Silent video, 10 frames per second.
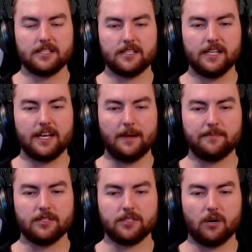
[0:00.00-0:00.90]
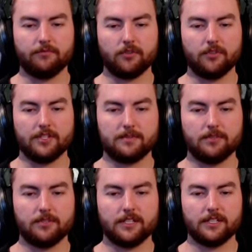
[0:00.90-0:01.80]
that does lead up to the top floor of this
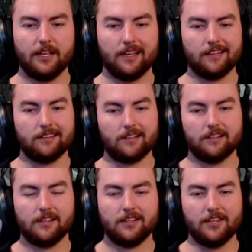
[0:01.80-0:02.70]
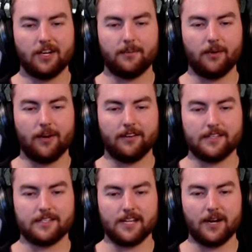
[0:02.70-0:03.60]
building. Again, you got to be aware of
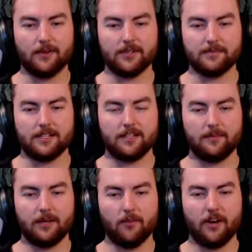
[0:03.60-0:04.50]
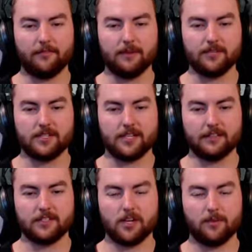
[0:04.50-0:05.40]
these stairwells, man. You got to be aware of people sitting
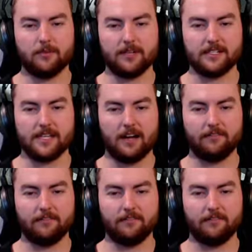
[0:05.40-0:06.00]
in the top of them because they are